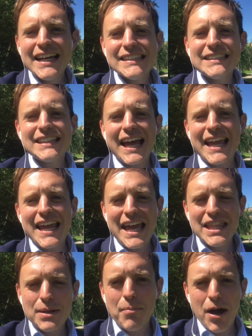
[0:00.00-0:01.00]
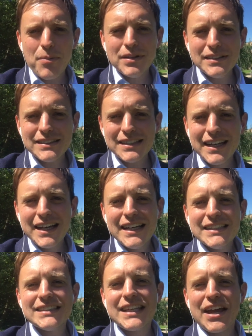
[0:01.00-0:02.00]
Stay in the moment,
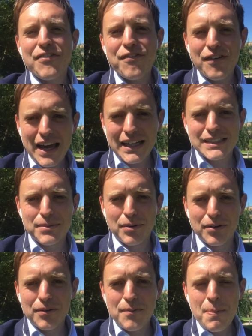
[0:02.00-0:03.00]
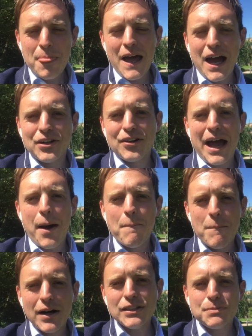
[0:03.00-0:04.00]
stay flexible, and you'll get a
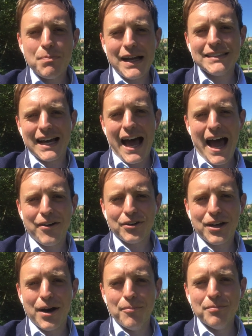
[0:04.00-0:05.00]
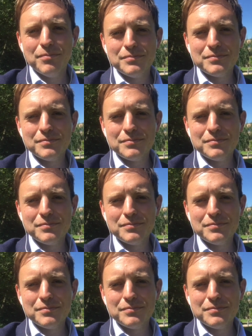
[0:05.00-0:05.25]
much better outcome.